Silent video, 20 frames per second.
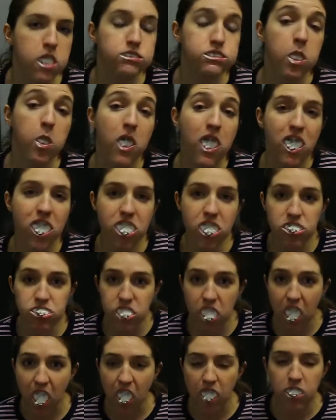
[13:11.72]
so
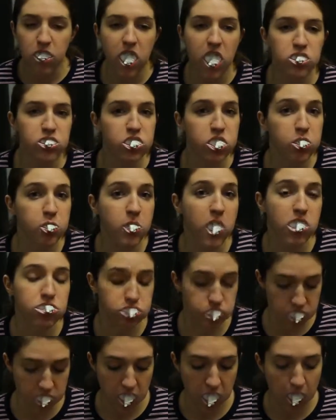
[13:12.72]
Hannah and
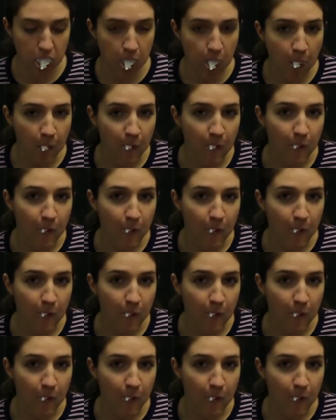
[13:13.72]
Spencer